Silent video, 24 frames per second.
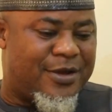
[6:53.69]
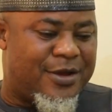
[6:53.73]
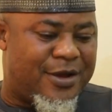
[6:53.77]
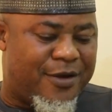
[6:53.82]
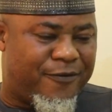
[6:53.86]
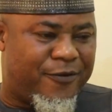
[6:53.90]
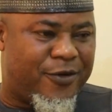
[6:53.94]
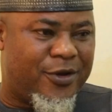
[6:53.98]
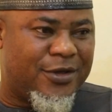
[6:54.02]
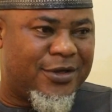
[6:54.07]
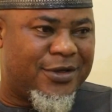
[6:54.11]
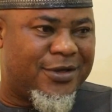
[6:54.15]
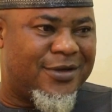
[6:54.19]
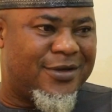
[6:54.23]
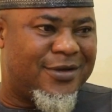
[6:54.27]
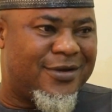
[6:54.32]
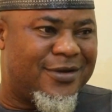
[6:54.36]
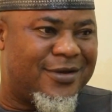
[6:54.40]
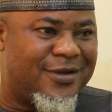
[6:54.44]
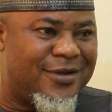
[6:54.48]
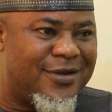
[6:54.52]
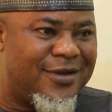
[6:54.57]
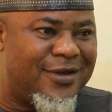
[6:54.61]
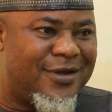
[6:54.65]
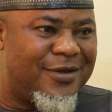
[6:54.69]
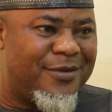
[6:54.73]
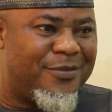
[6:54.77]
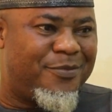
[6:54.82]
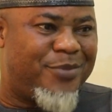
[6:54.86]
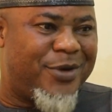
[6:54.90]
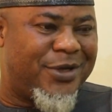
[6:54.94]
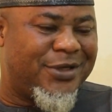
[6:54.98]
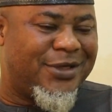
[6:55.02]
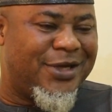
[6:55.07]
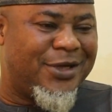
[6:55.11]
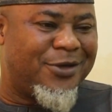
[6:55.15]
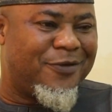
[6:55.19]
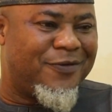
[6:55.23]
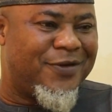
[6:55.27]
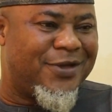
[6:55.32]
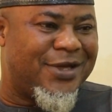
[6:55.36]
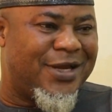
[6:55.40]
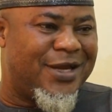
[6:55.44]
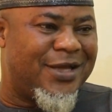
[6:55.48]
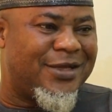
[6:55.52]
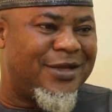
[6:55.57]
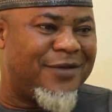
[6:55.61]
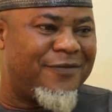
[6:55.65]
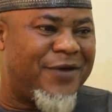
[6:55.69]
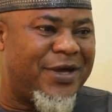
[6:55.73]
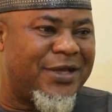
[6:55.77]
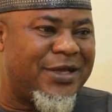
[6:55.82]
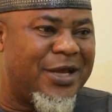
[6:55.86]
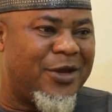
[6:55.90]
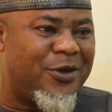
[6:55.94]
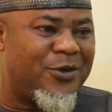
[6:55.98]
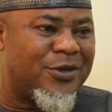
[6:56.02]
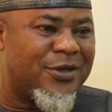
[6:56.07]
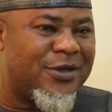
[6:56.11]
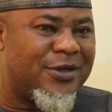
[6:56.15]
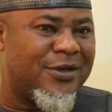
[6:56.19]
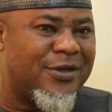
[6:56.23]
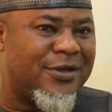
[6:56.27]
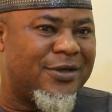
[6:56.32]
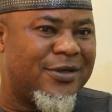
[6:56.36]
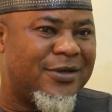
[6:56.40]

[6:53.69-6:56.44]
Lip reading: Of course, the president of the Senate invited us